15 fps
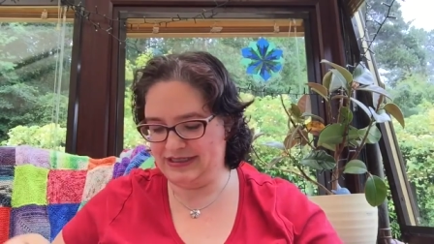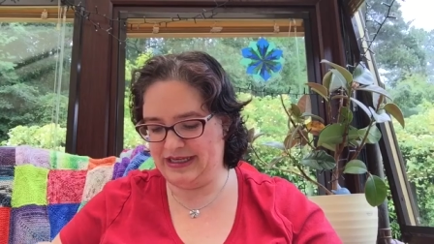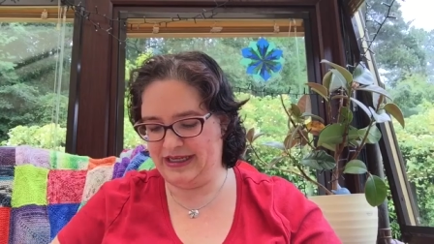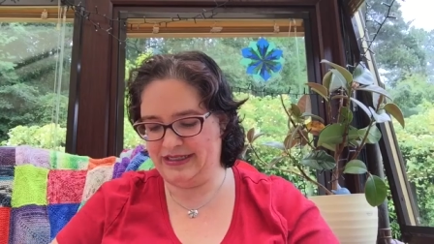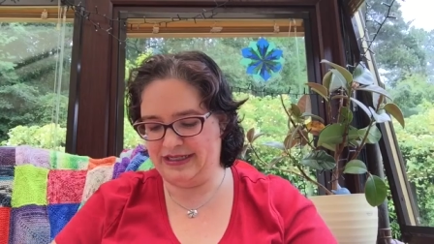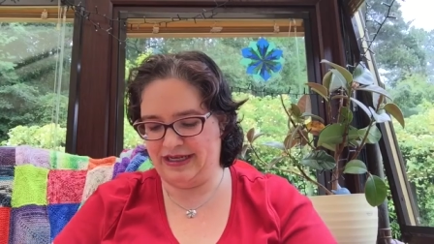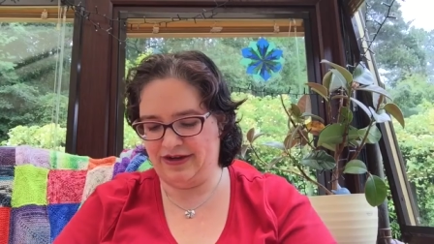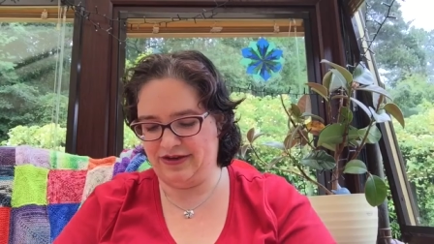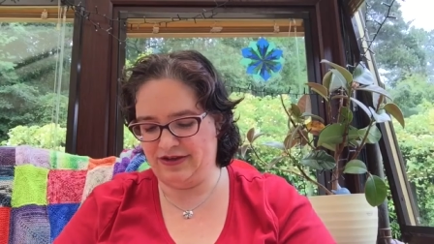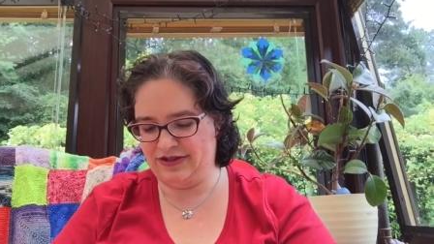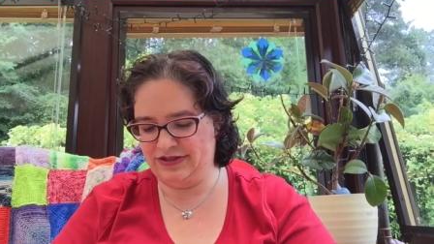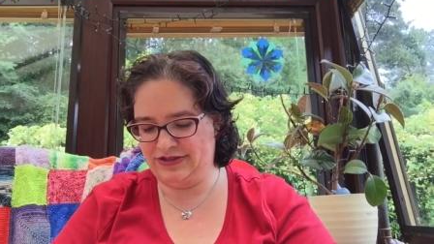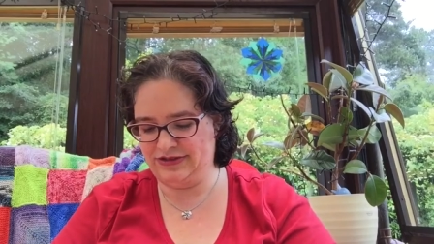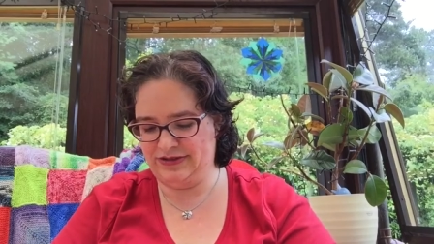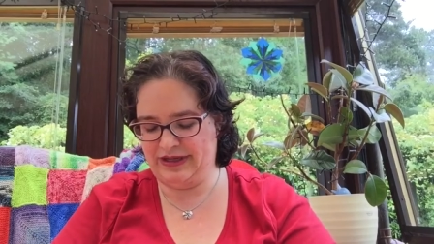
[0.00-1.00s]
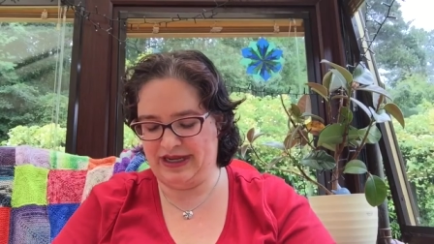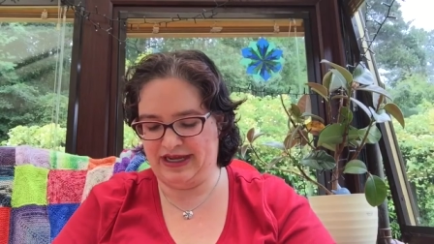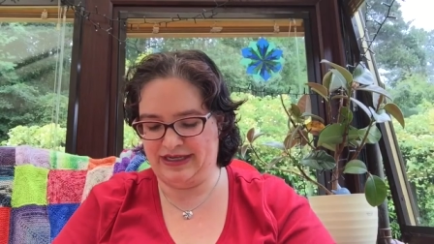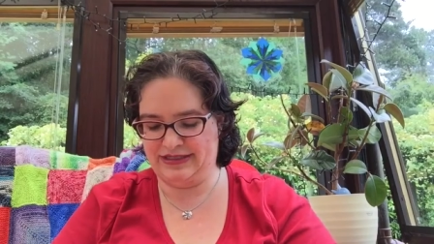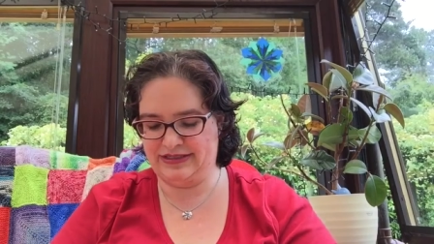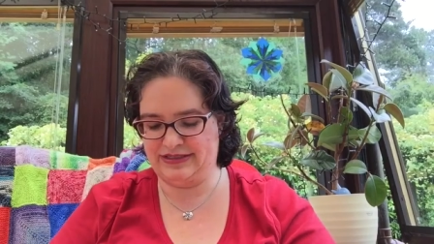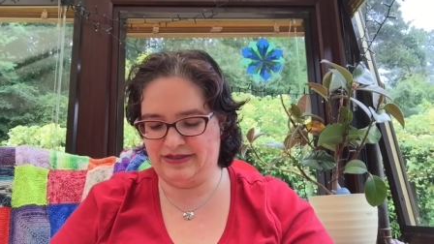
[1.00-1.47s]
and I also
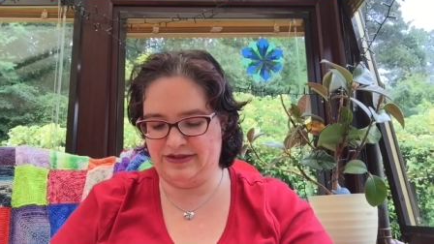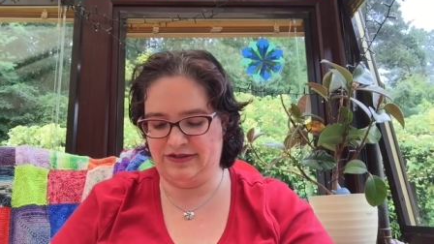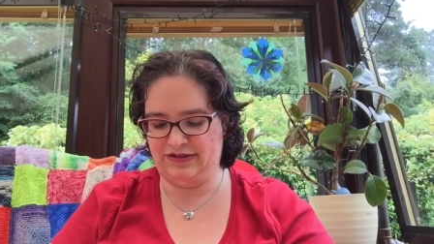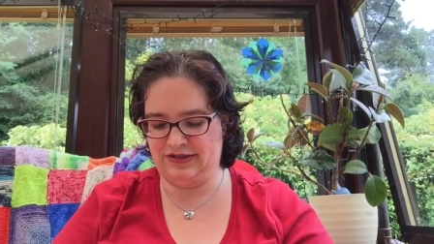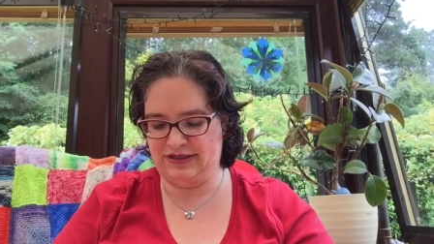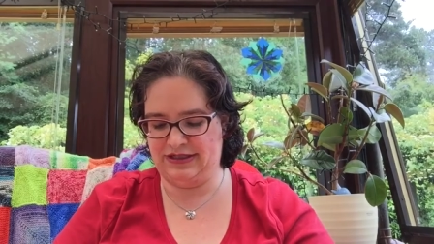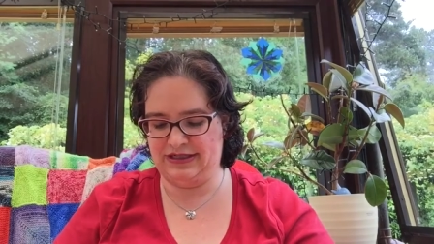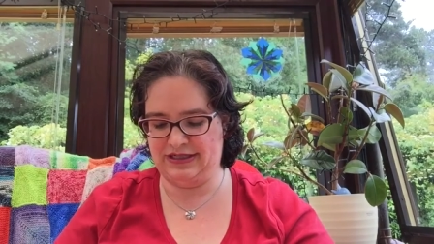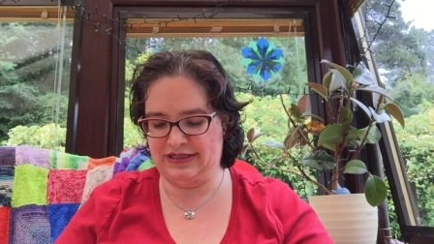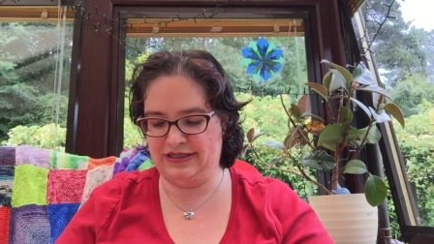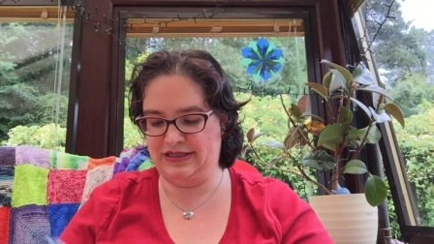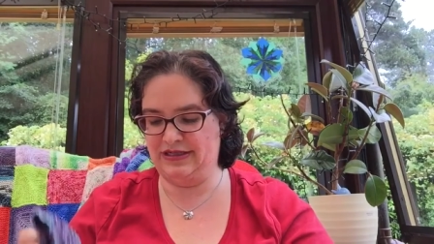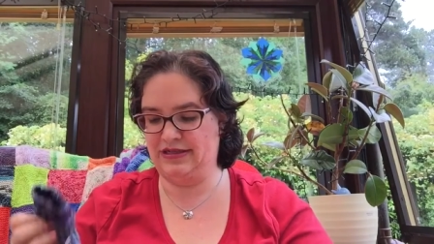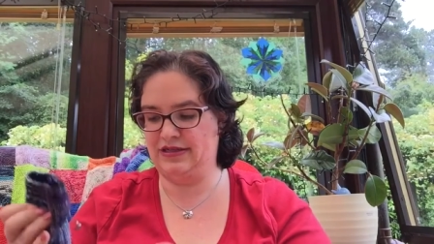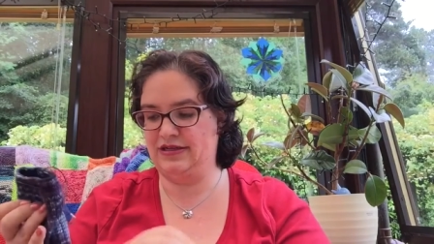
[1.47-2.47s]
cast on